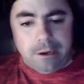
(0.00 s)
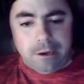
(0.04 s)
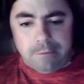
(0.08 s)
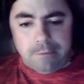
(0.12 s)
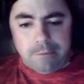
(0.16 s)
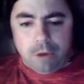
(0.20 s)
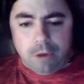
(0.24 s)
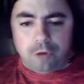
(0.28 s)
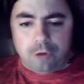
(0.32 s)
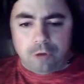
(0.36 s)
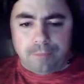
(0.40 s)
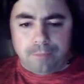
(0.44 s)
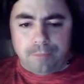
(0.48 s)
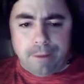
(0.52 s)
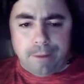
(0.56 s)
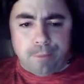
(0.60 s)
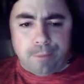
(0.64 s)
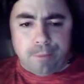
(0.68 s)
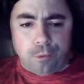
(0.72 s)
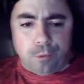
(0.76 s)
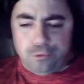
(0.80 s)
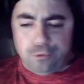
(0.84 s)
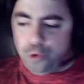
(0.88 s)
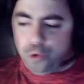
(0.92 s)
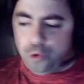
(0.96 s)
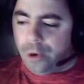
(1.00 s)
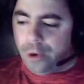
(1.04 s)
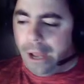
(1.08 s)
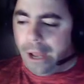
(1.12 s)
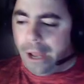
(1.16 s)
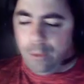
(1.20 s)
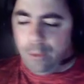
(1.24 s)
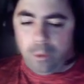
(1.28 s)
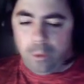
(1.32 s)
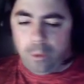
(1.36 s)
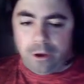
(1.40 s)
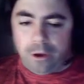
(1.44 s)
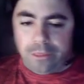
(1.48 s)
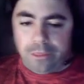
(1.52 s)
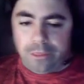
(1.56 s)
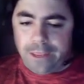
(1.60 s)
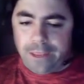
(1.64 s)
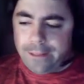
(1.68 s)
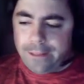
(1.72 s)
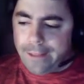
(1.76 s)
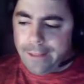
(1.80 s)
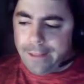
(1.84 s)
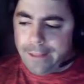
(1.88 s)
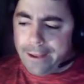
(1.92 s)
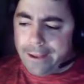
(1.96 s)
Most people do not want to
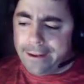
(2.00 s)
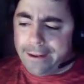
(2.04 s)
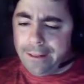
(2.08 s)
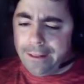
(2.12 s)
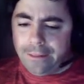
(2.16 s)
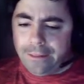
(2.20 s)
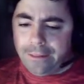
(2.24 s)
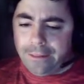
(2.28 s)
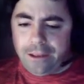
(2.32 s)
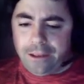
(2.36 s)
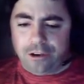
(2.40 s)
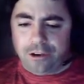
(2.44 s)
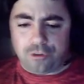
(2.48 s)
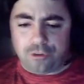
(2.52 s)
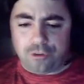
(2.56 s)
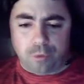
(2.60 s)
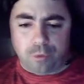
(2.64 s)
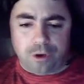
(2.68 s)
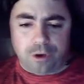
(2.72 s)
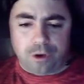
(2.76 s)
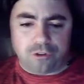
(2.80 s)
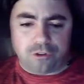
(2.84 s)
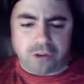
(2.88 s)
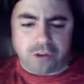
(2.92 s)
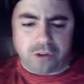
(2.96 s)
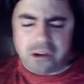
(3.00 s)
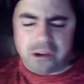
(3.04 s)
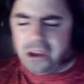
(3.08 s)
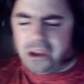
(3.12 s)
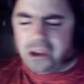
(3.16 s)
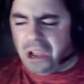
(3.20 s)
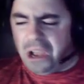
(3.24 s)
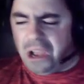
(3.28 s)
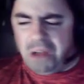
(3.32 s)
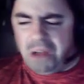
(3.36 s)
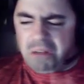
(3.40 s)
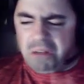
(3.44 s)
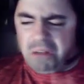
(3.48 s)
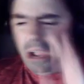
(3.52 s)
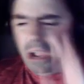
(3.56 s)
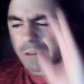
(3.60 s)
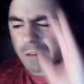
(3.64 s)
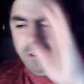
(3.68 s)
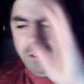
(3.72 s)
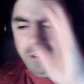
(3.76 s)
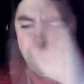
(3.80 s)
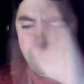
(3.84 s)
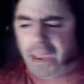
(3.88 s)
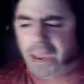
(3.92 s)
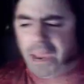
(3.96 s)
think that. They just want to say, oh,
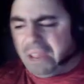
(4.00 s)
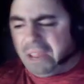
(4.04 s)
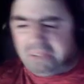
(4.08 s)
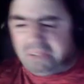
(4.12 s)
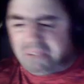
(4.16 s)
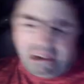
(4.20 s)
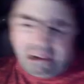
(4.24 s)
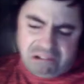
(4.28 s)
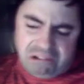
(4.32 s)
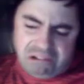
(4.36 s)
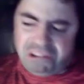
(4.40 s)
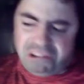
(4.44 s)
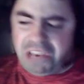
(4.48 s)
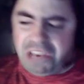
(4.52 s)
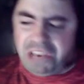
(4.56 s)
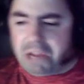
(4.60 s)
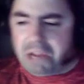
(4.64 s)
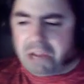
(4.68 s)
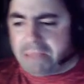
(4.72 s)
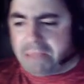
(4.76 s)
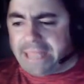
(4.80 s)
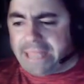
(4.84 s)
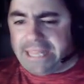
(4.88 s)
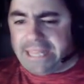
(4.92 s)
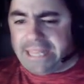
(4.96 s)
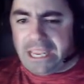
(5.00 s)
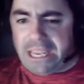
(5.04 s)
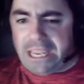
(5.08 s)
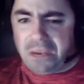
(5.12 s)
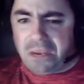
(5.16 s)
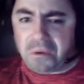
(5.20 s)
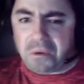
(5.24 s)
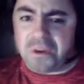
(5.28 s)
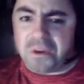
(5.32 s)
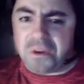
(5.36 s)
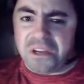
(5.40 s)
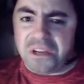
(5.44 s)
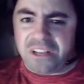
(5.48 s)
COVID's mild now. It's no big deal.